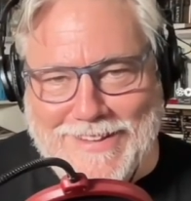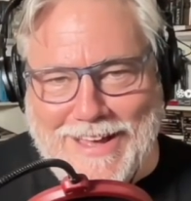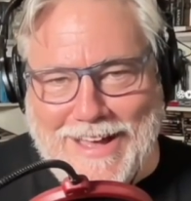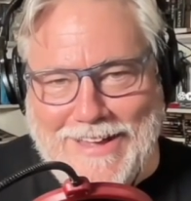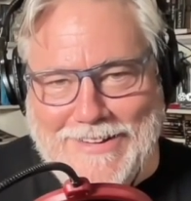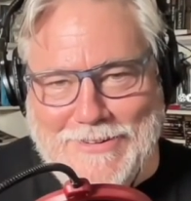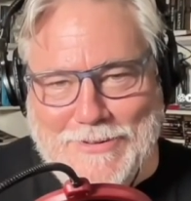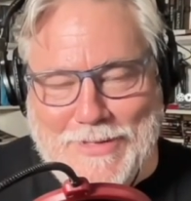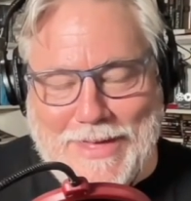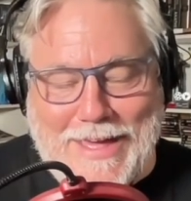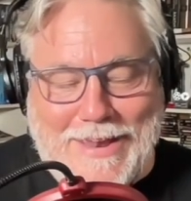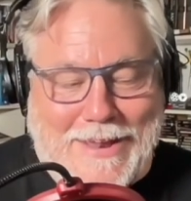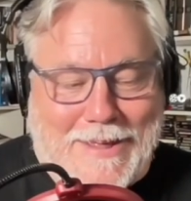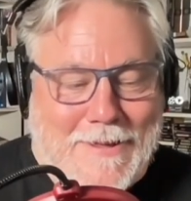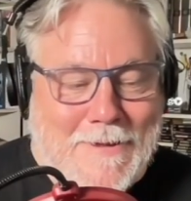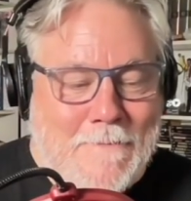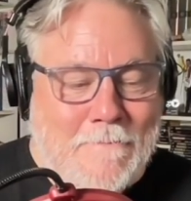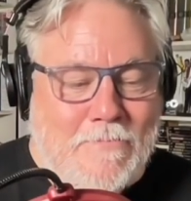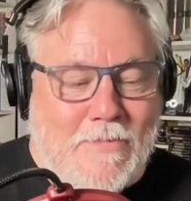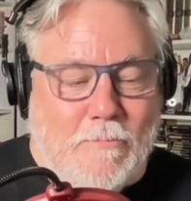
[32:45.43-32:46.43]
I do that.
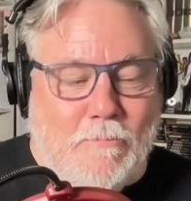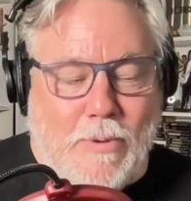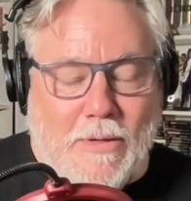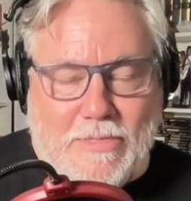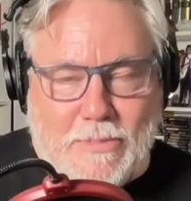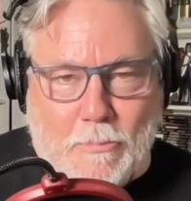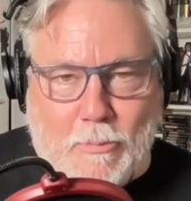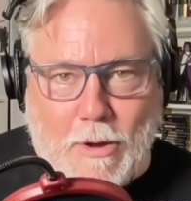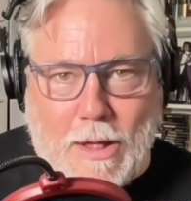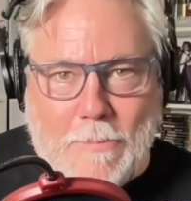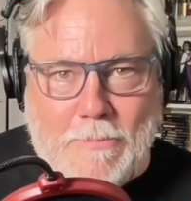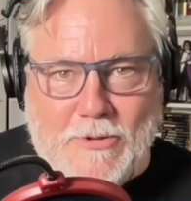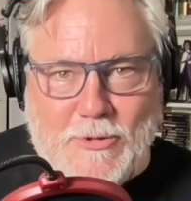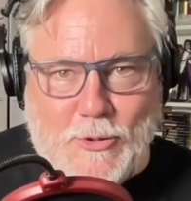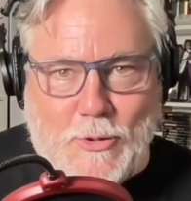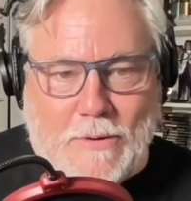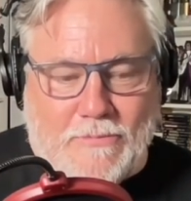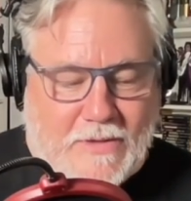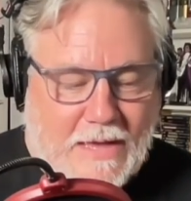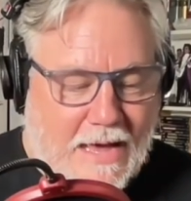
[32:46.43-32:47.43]
But the problem is,
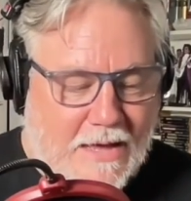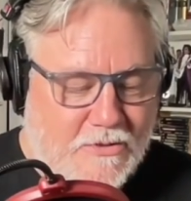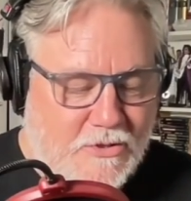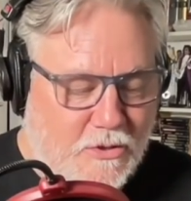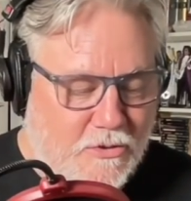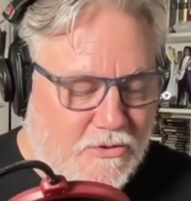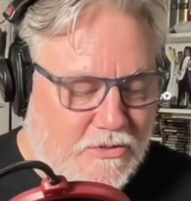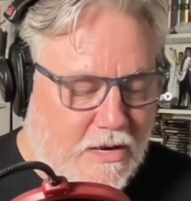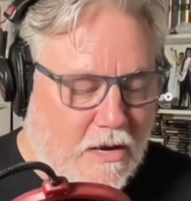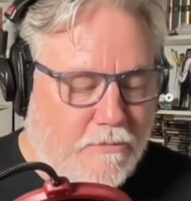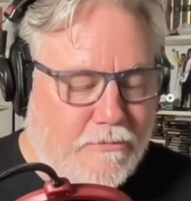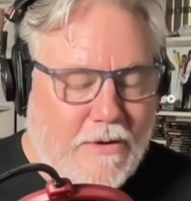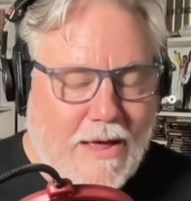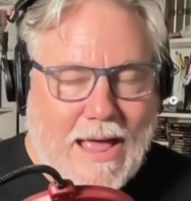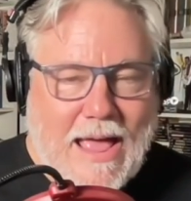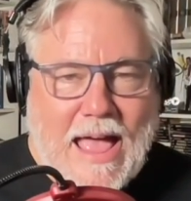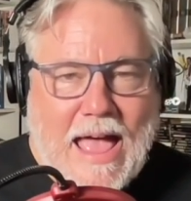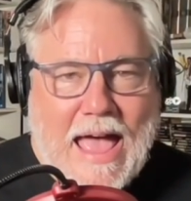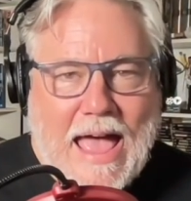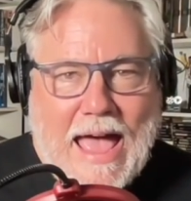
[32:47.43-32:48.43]
you have to ask yourself,
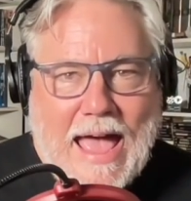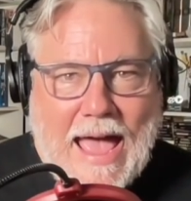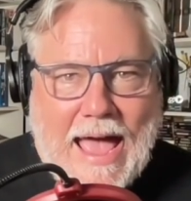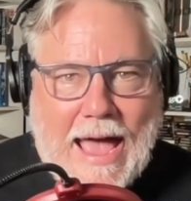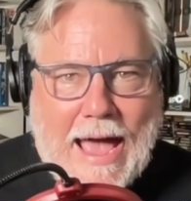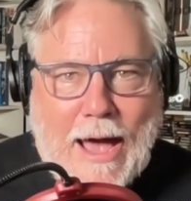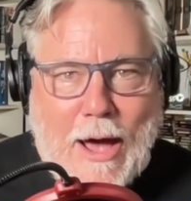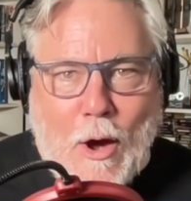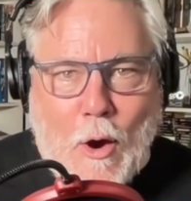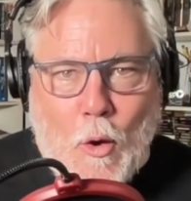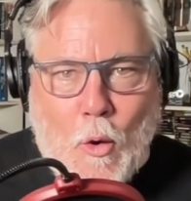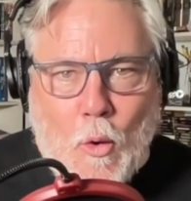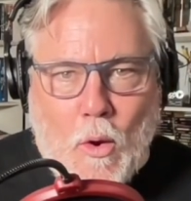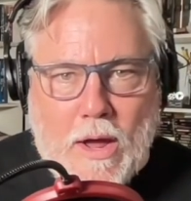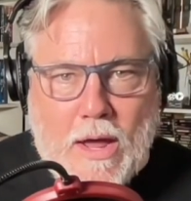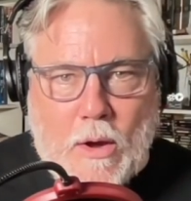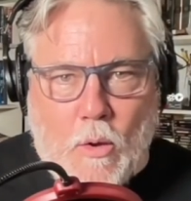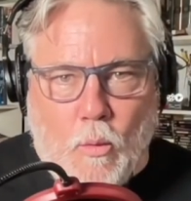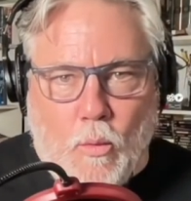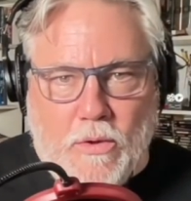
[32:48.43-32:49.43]
how
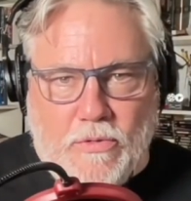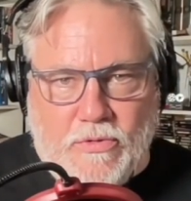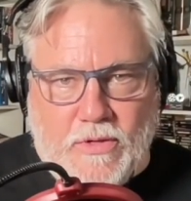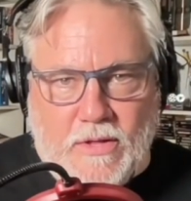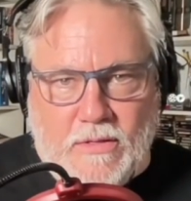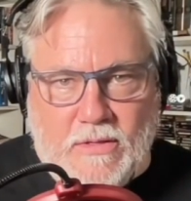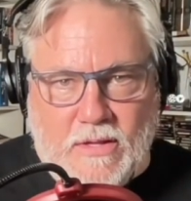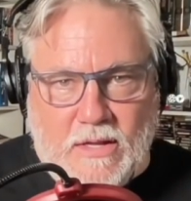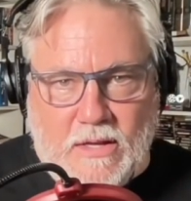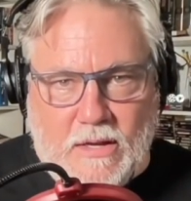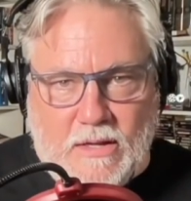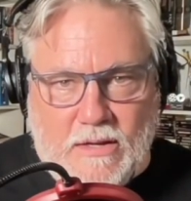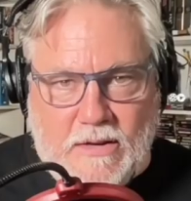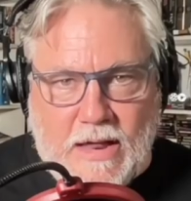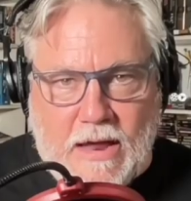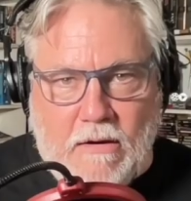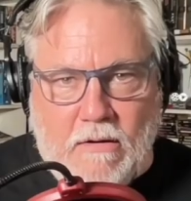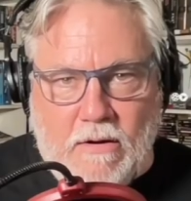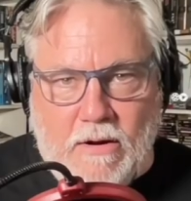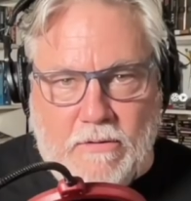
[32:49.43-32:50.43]
within the
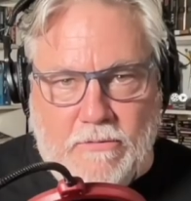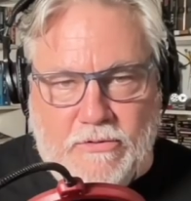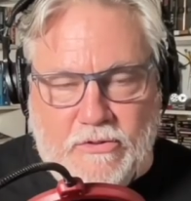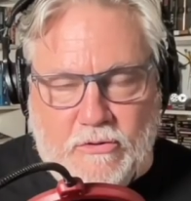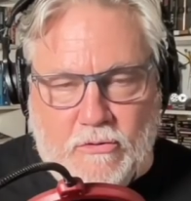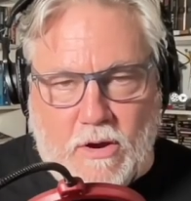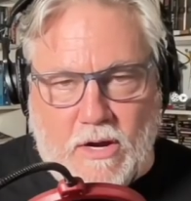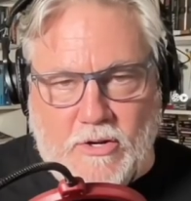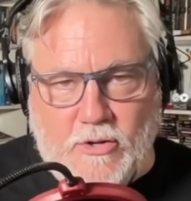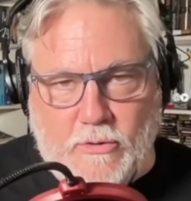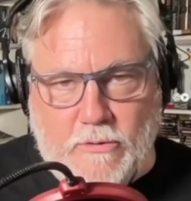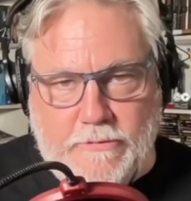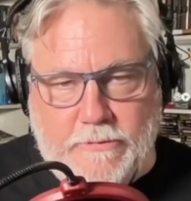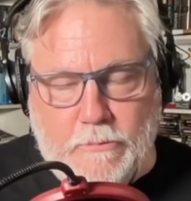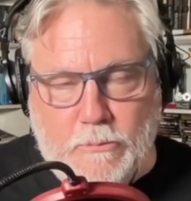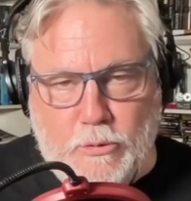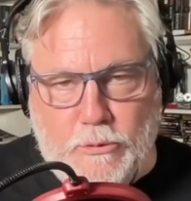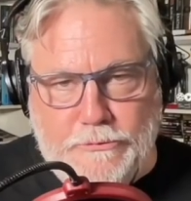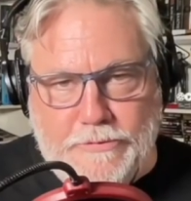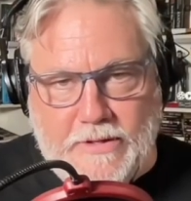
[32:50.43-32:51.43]
narrative structure of a
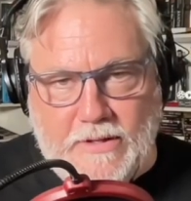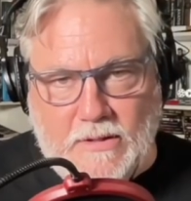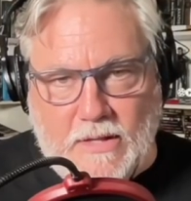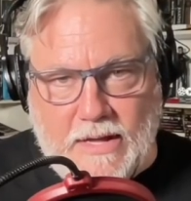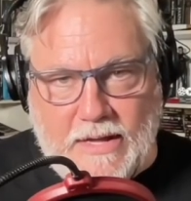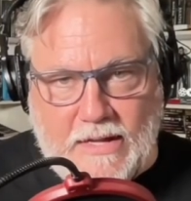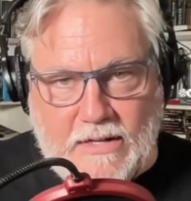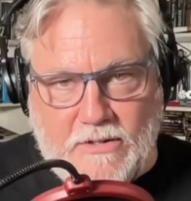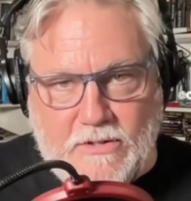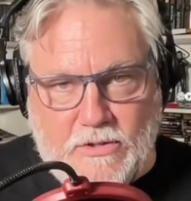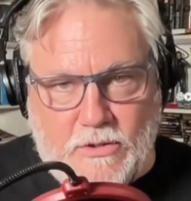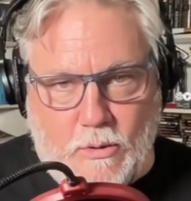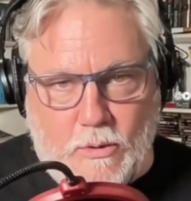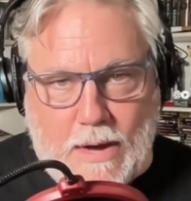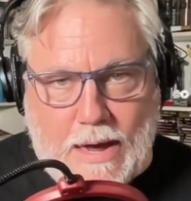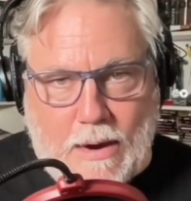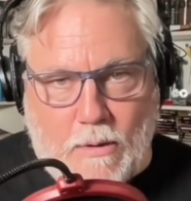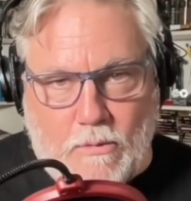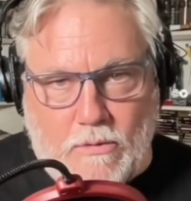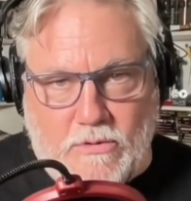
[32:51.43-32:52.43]
movie, like in 2
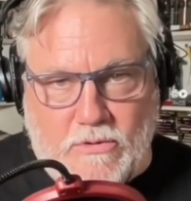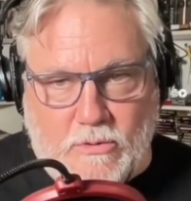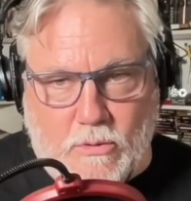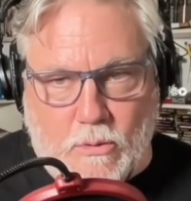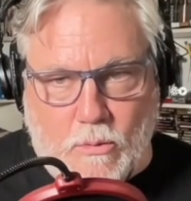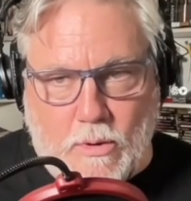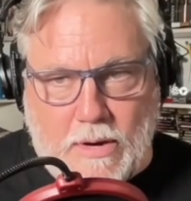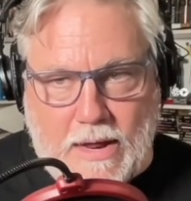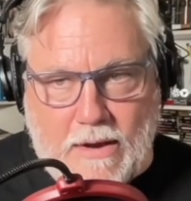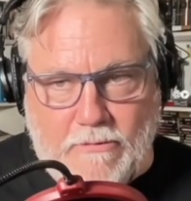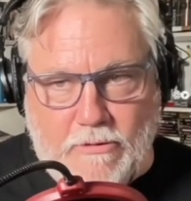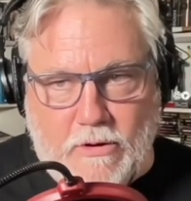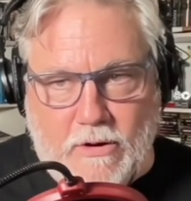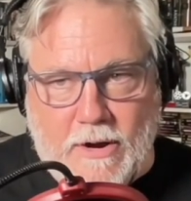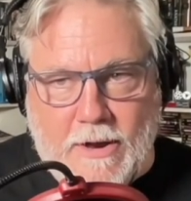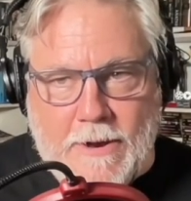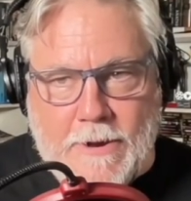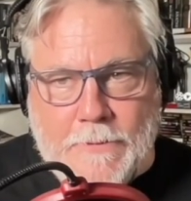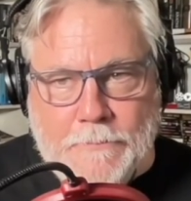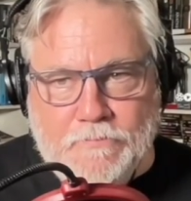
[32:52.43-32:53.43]
hours or whatever,
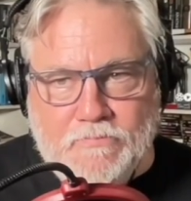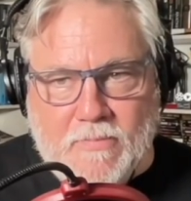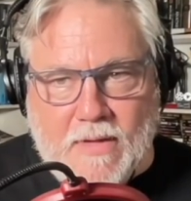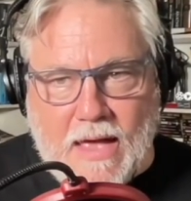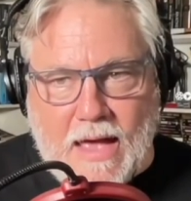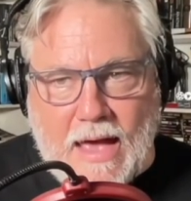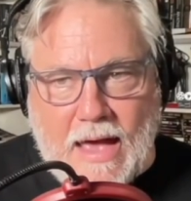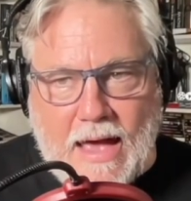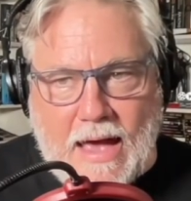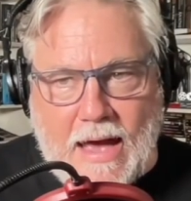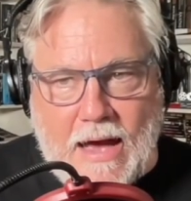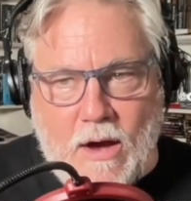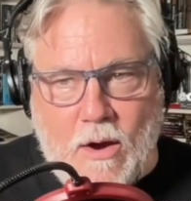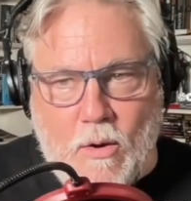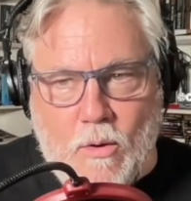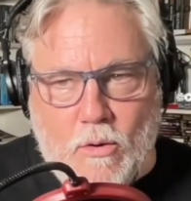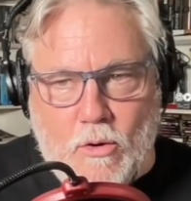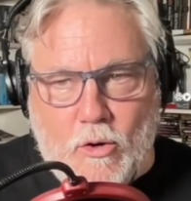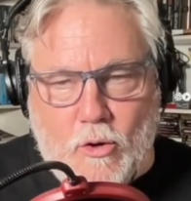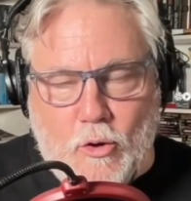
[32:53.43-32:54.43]

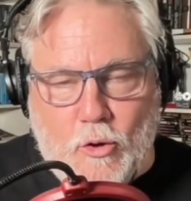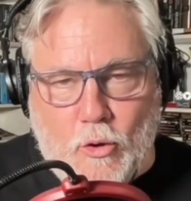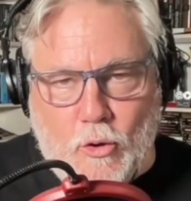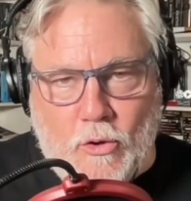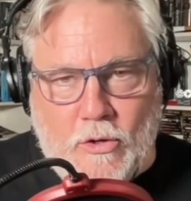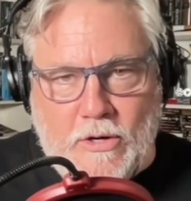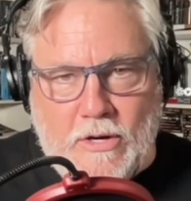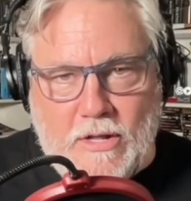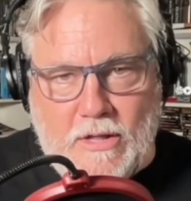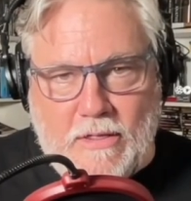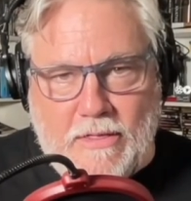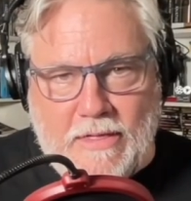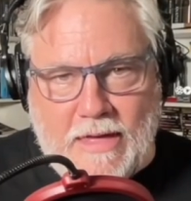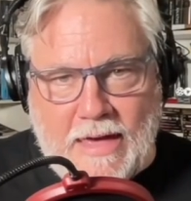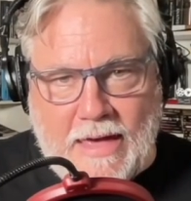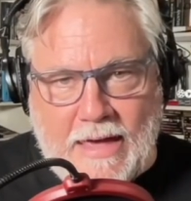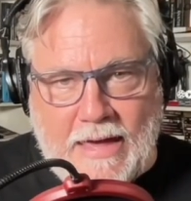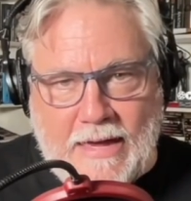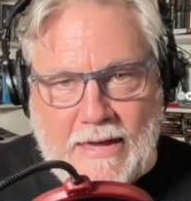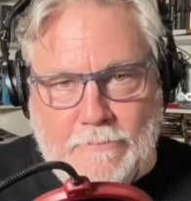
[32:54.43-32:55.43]
how could
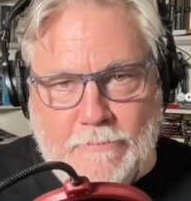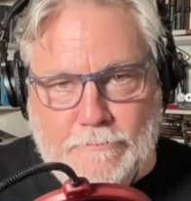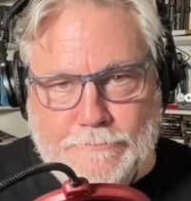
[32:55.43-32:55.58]
they